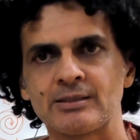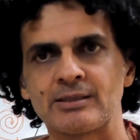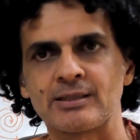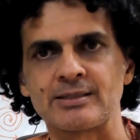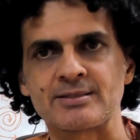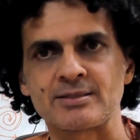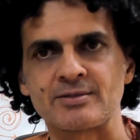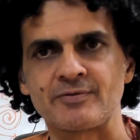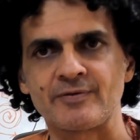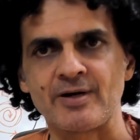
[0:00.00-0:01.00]
And let's say the
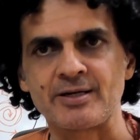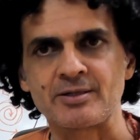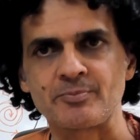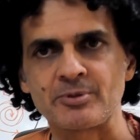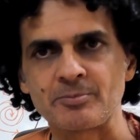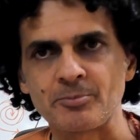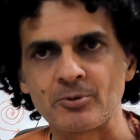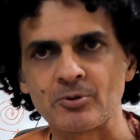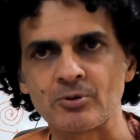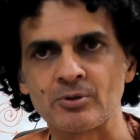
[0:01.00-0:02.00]
fire
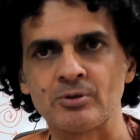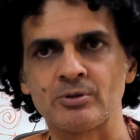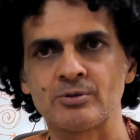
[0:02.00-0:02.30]
people,